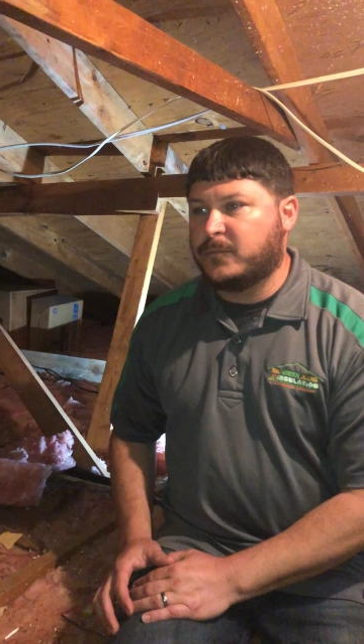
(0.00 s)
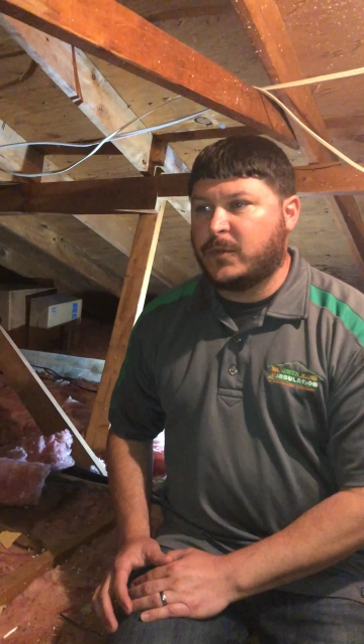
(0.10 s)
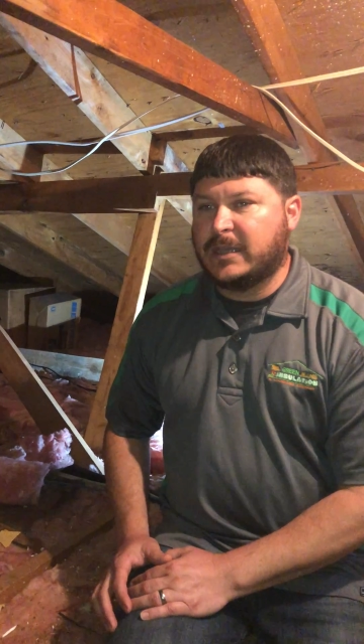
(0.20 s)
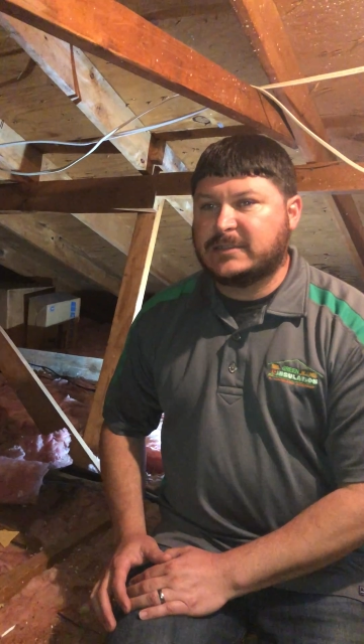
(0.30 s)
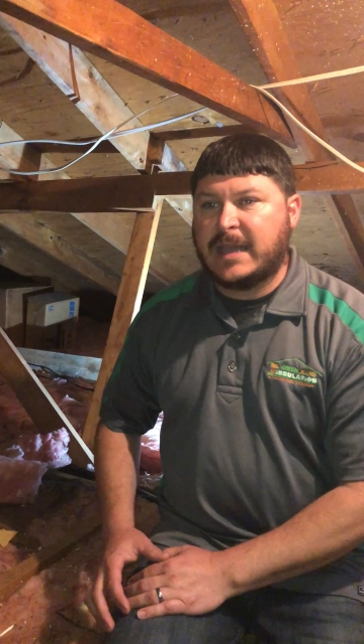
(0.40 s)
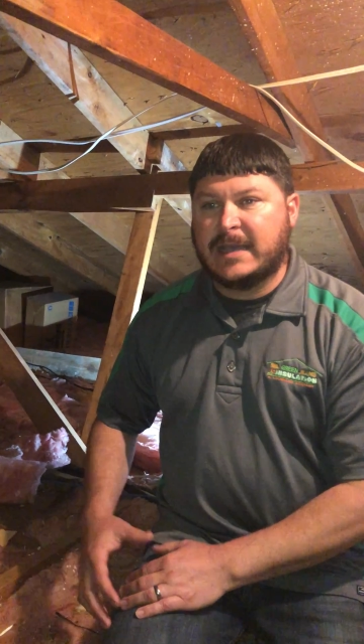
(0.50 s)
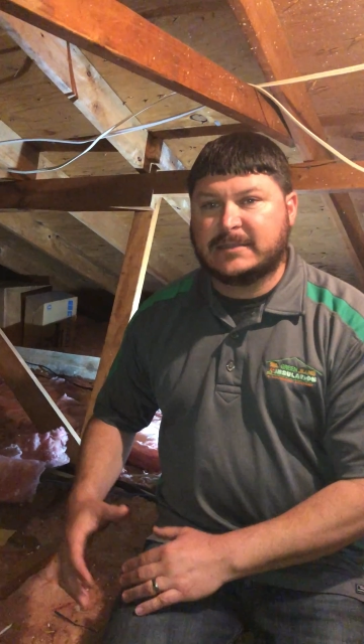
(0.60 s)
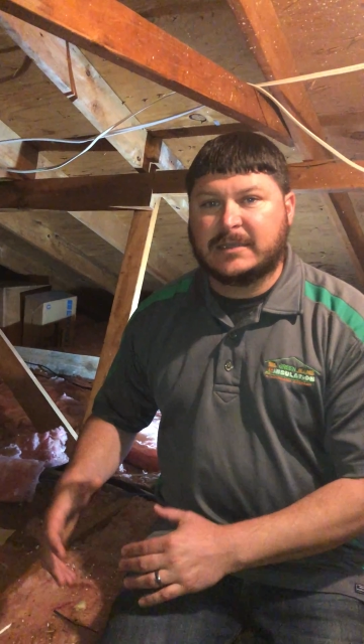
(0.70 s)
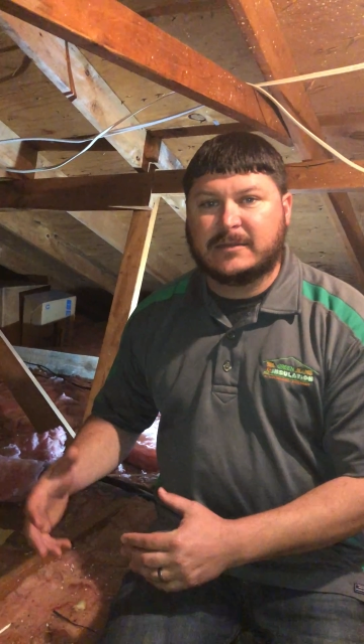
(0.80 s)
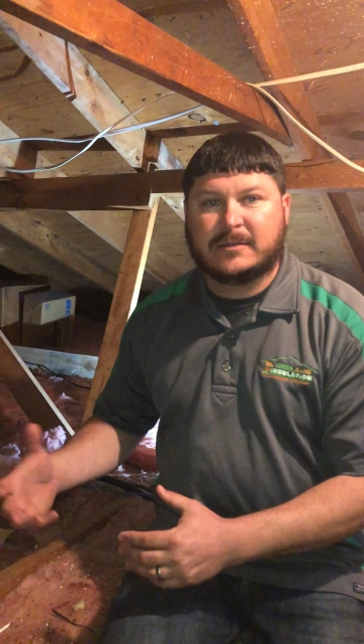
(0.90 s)
which
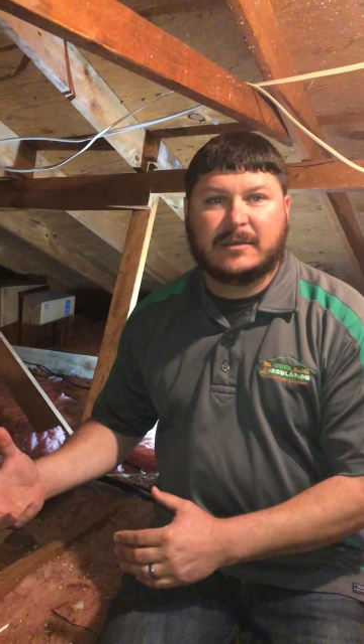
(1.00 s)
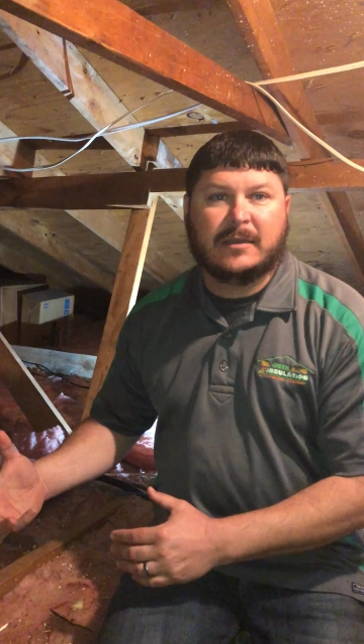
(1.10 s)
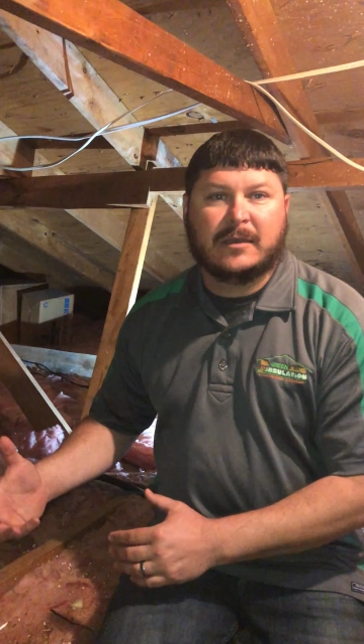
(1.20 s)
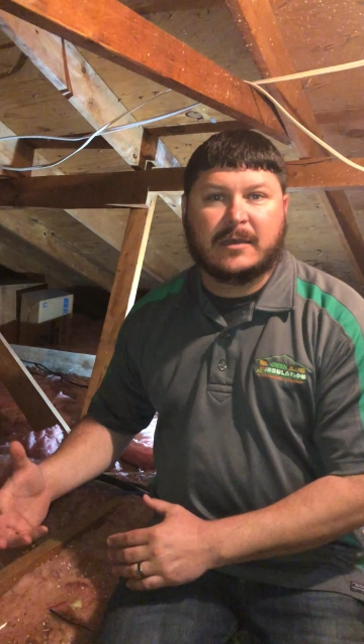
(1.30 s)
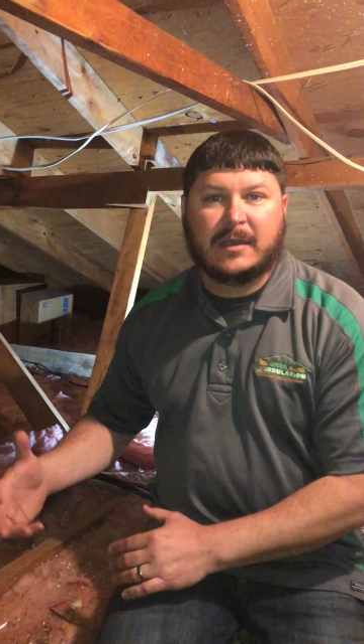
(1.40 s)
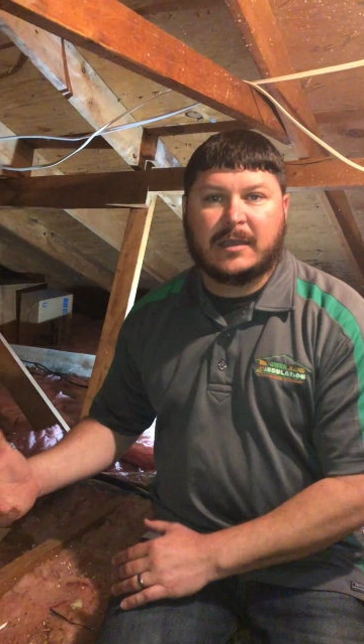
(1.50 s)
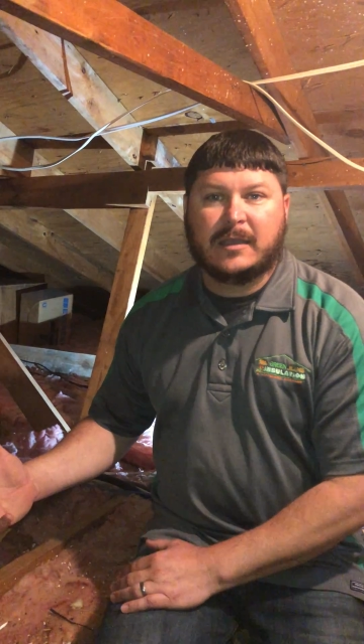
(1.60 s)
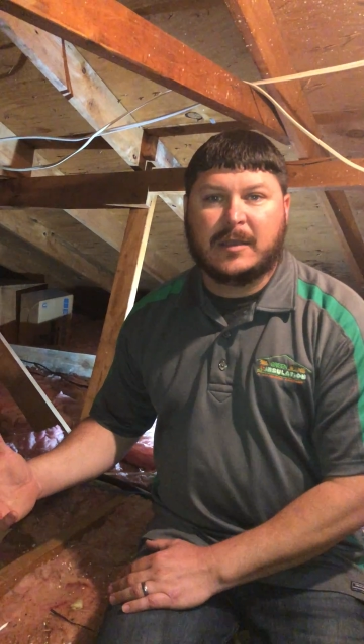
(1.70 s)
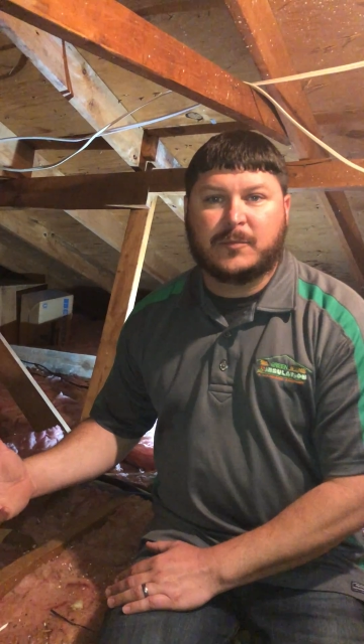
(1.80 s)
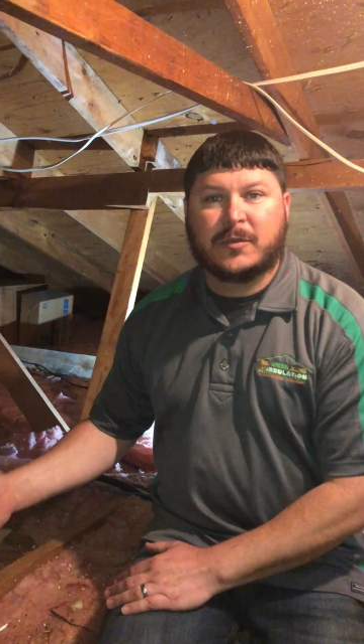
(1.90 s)
hasn't
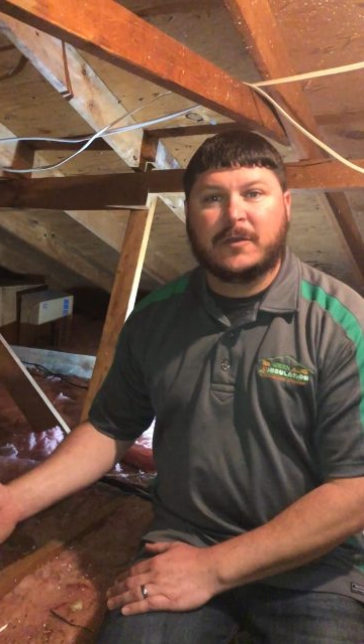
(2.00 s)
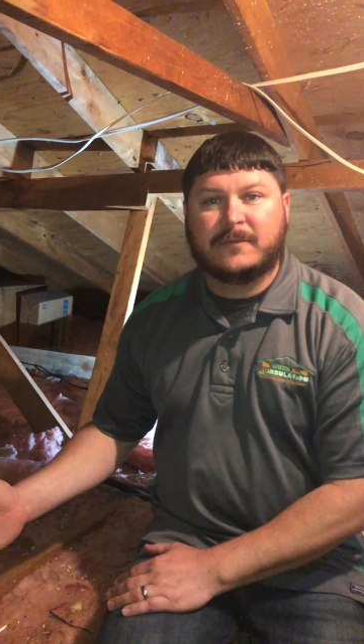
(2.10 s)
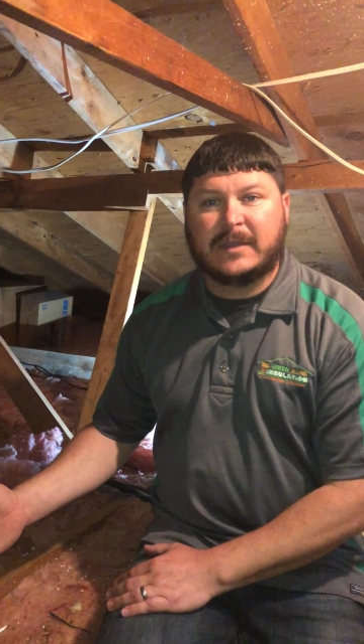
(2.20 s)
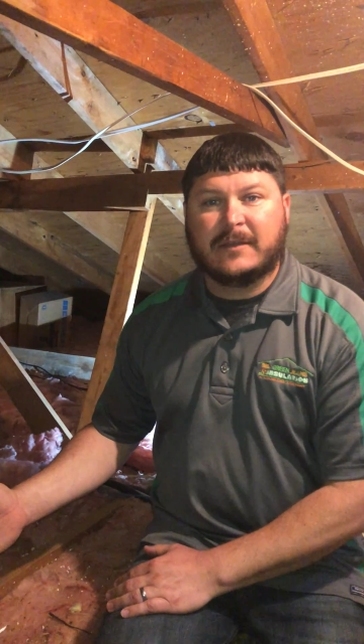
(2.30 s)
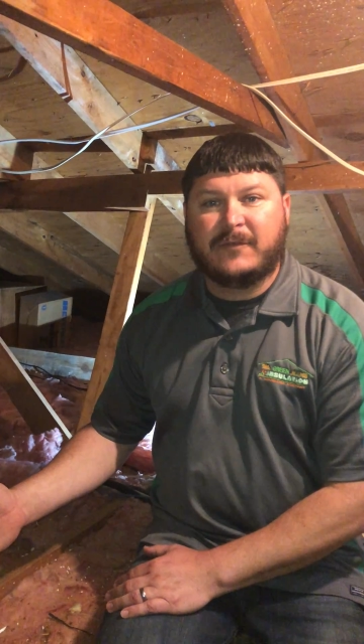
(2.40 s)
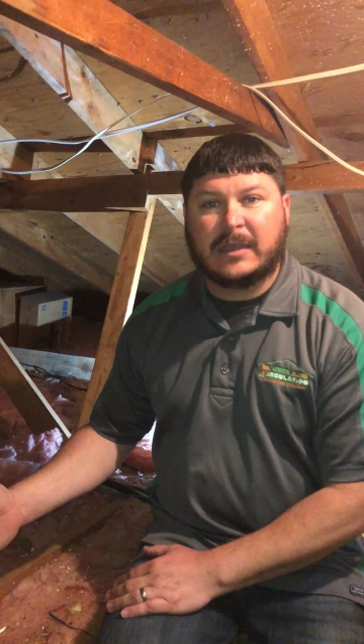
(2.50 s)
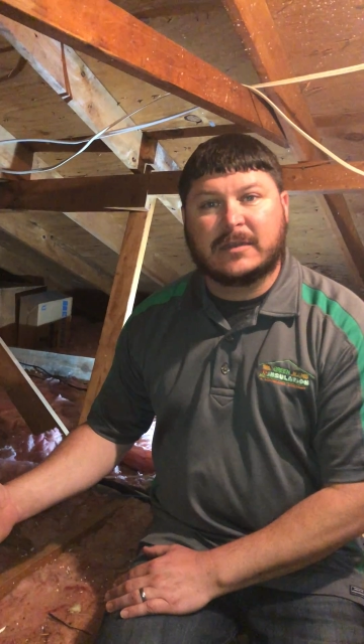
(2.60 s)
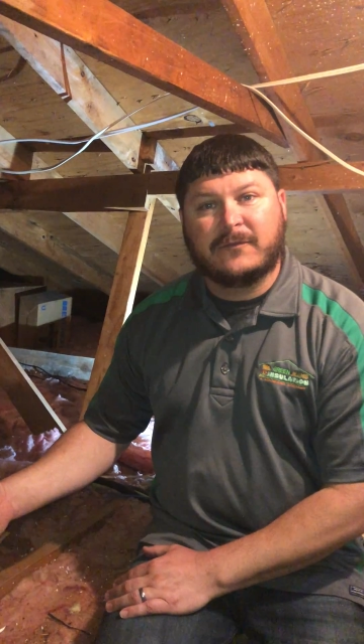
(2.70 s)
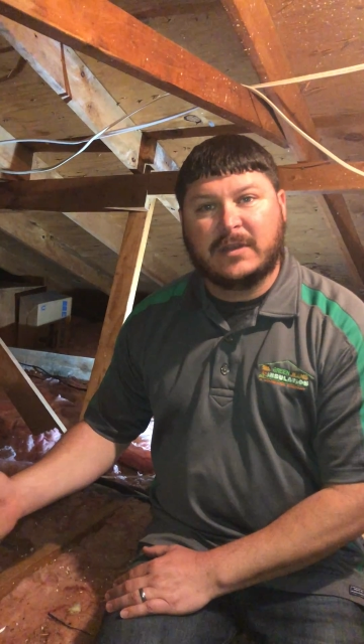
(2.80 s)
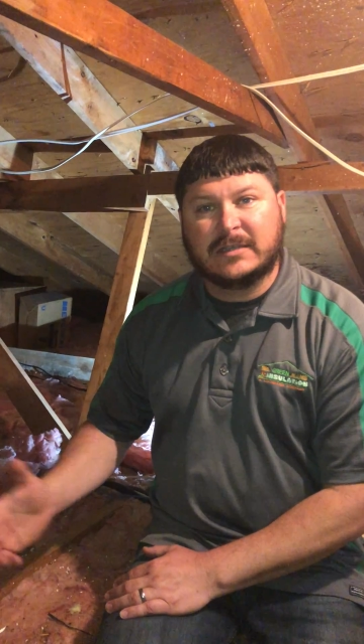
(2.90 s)
improved the
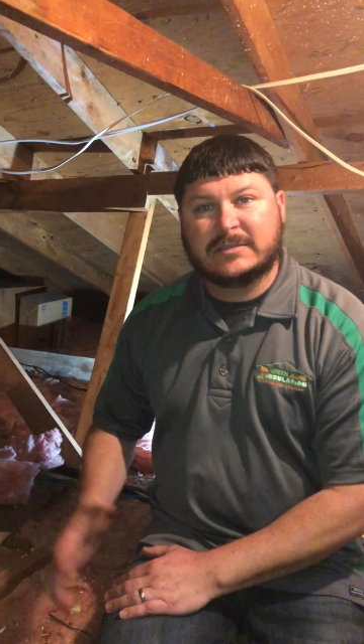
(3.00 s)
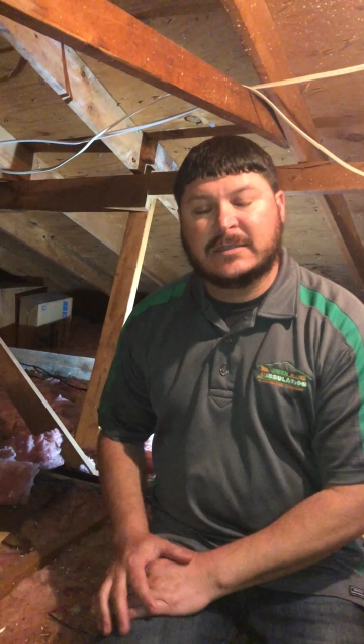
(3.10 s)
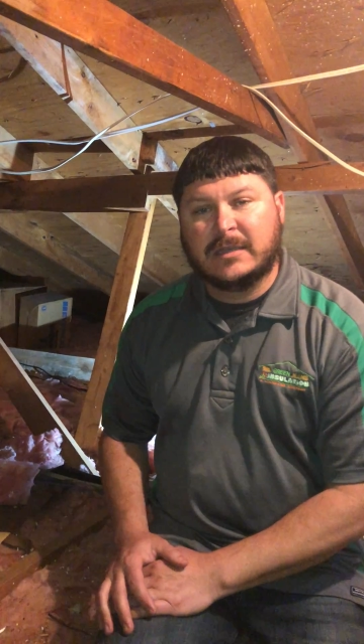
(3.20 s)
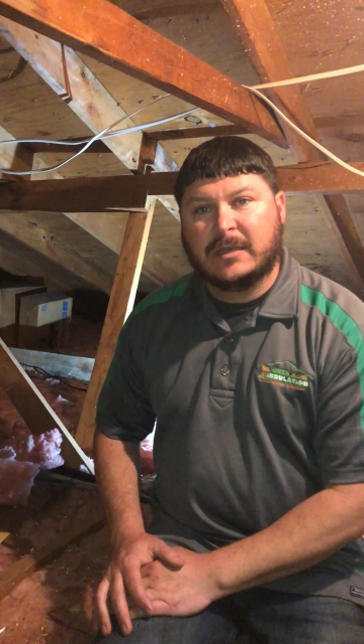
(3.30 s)
effectiveness